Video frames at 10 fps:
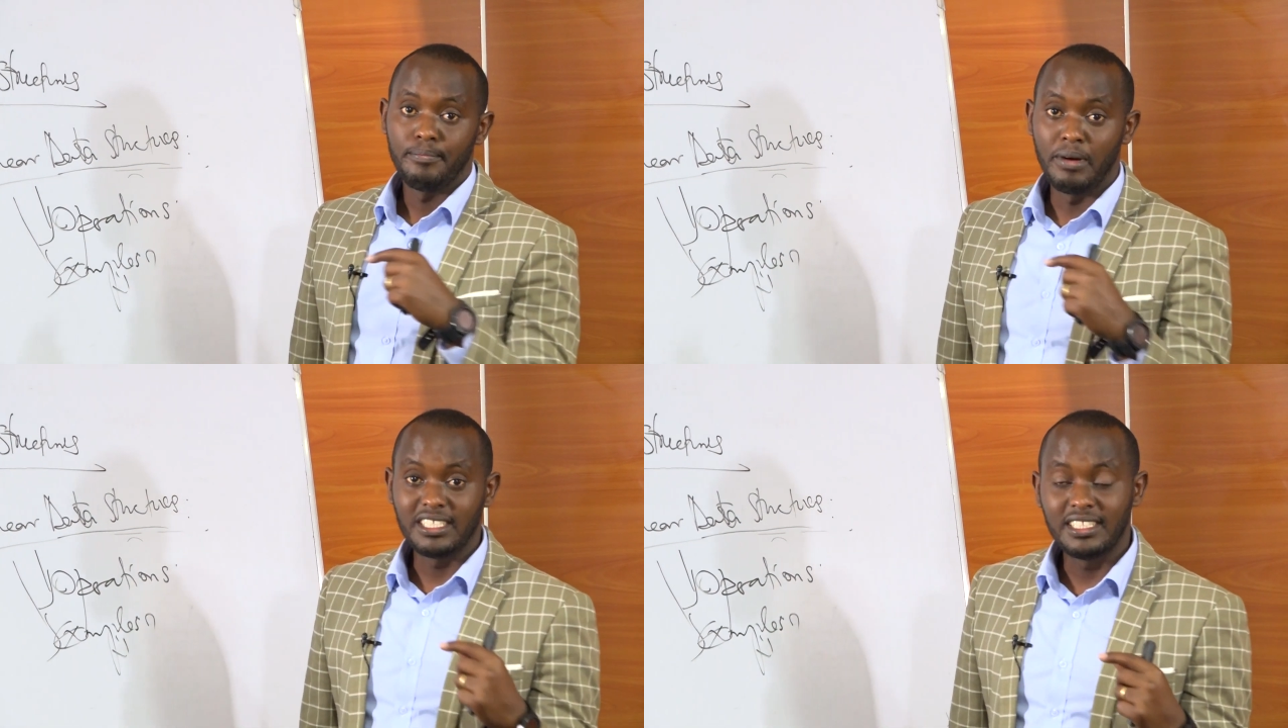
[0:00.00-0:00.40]

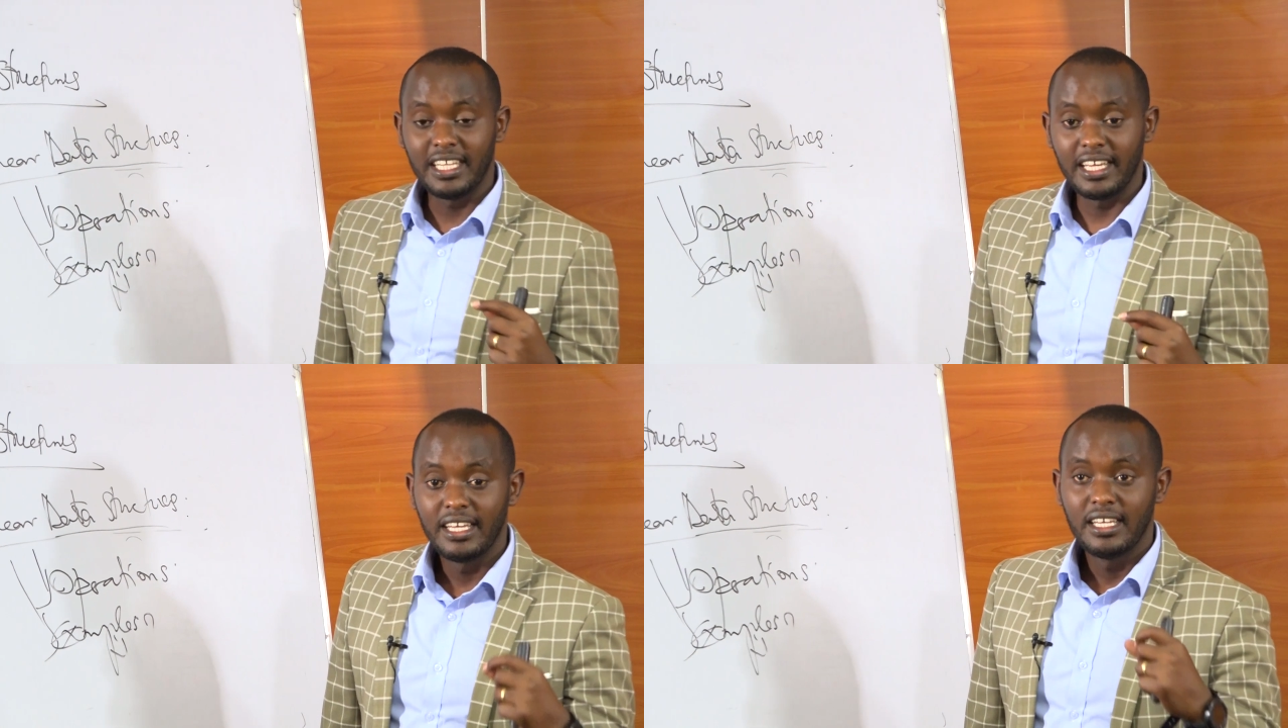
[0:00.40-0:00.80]
but
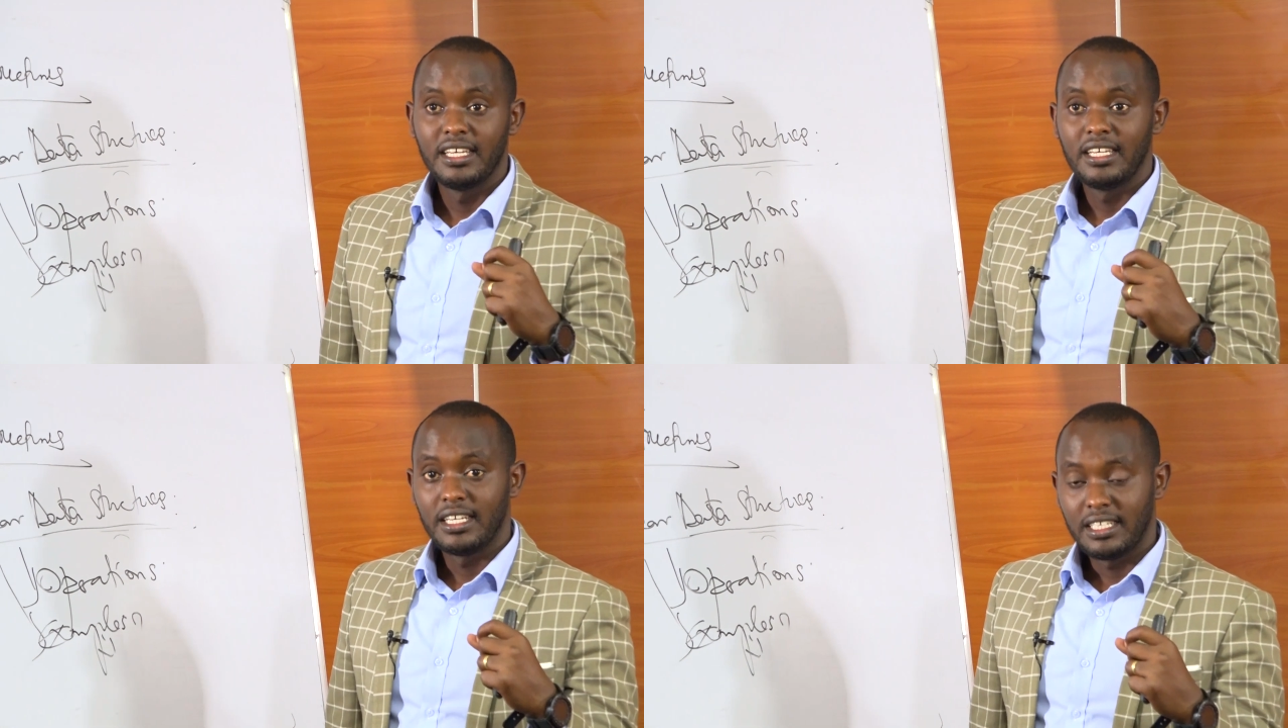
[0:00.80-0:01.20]
the
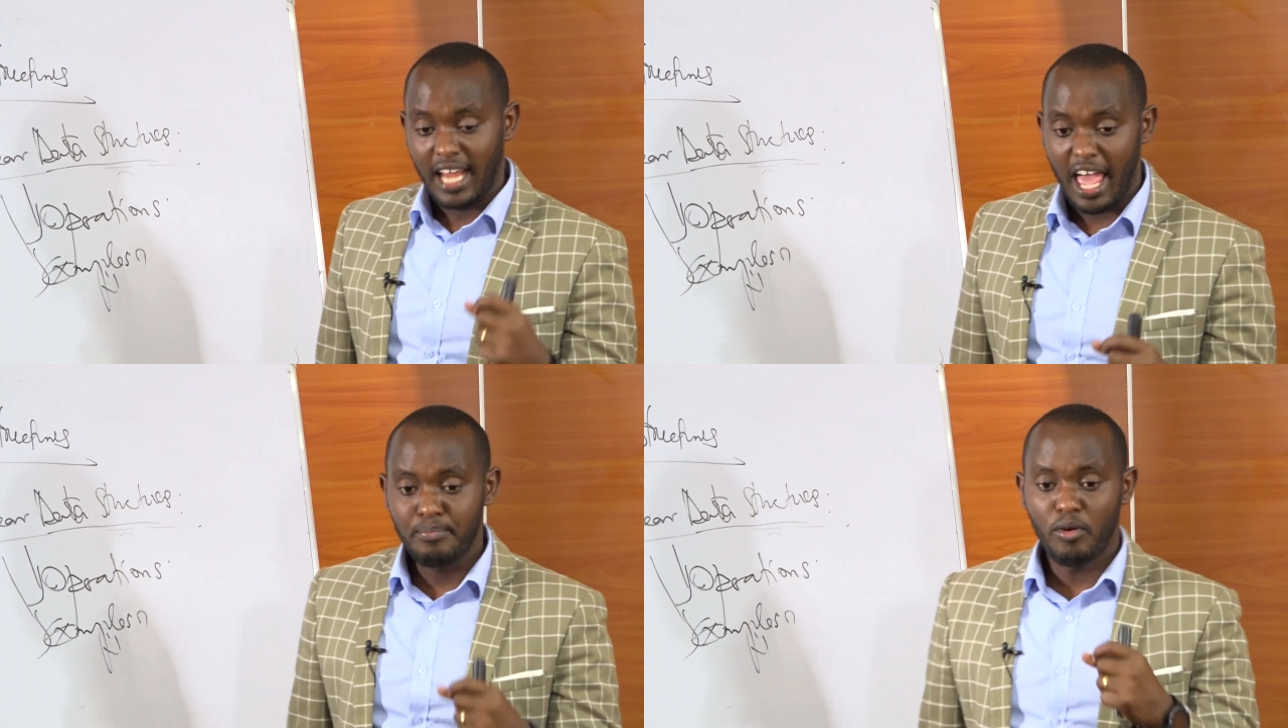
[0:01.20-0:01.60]

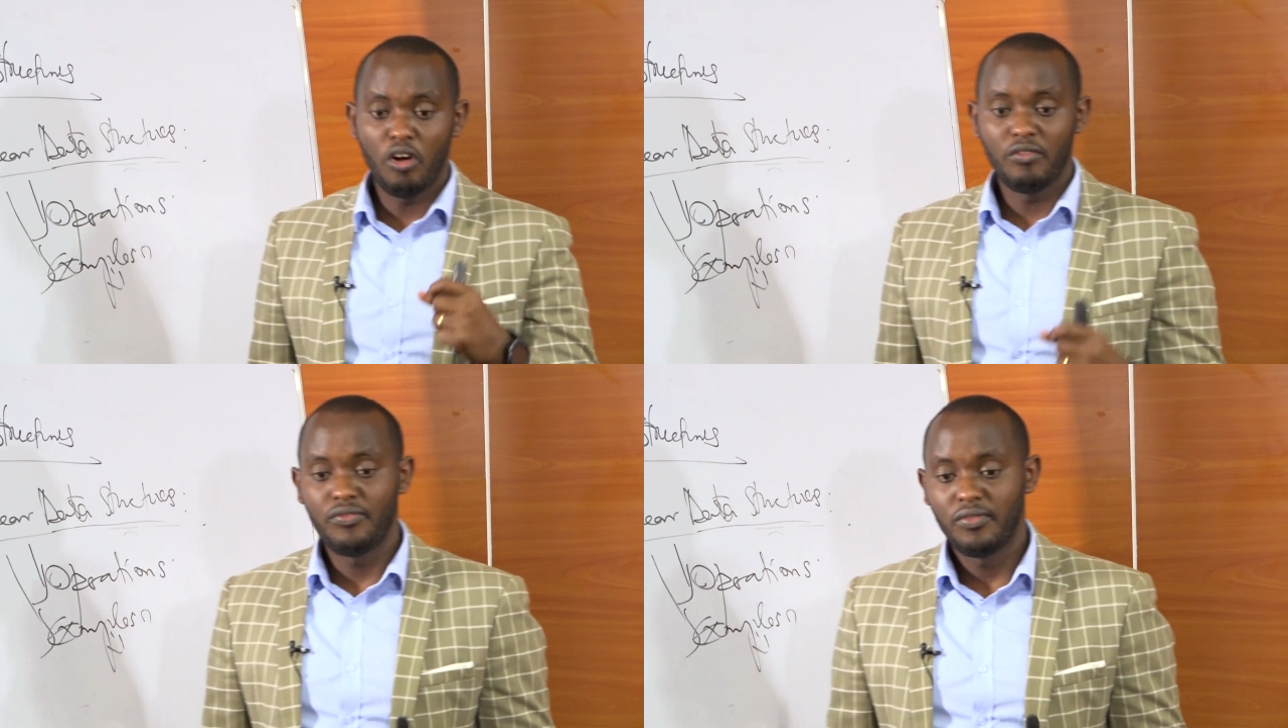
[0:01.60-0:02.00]
type
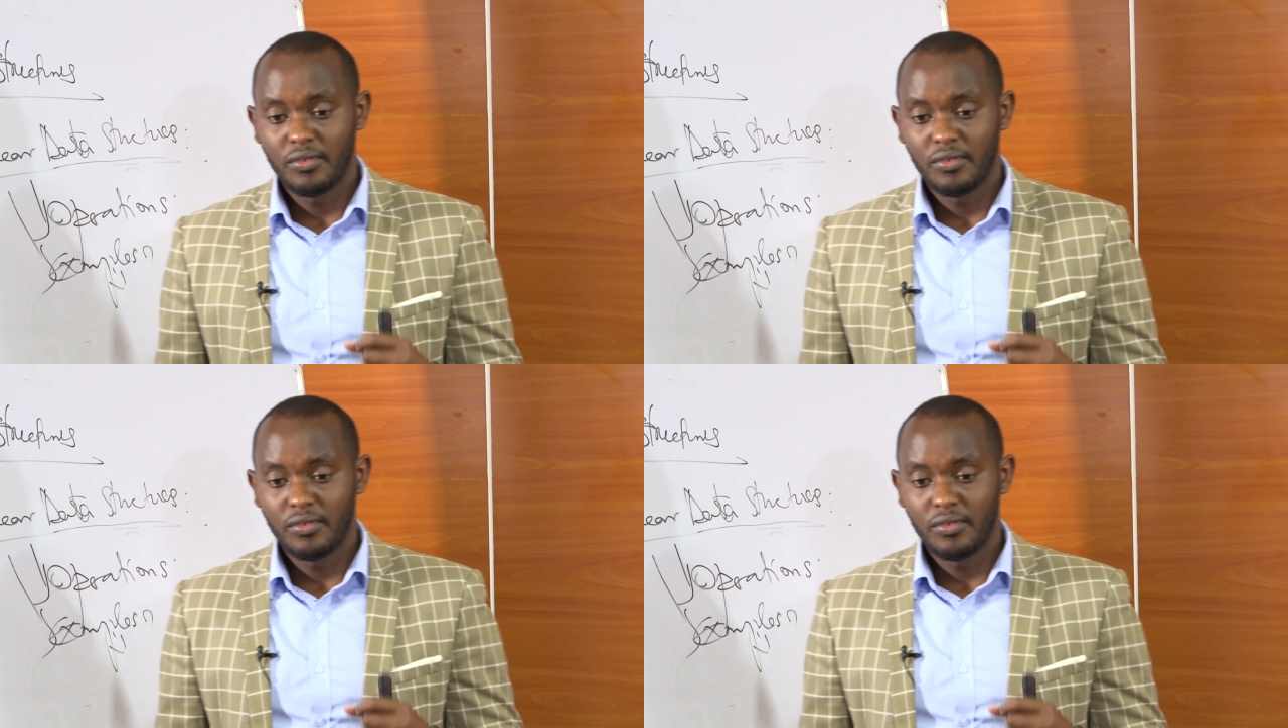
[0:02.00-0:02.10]
of